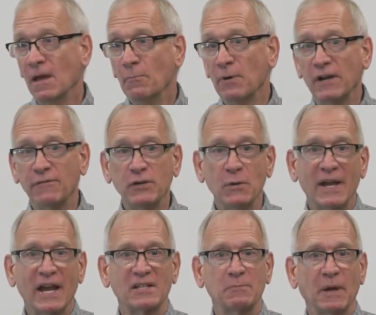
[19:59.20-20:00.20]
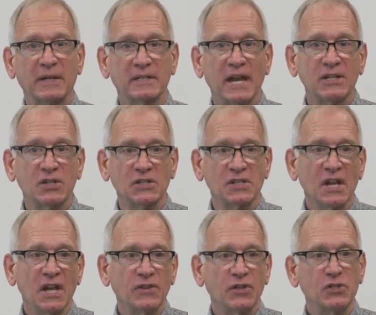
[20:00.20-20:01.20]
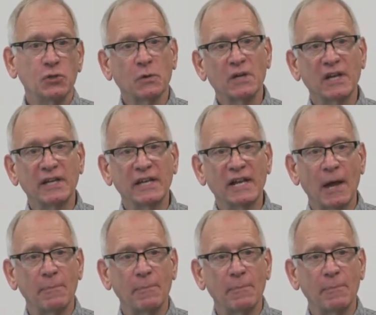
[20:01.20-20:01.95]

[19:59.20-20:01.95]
But if you had expectations that you were going to get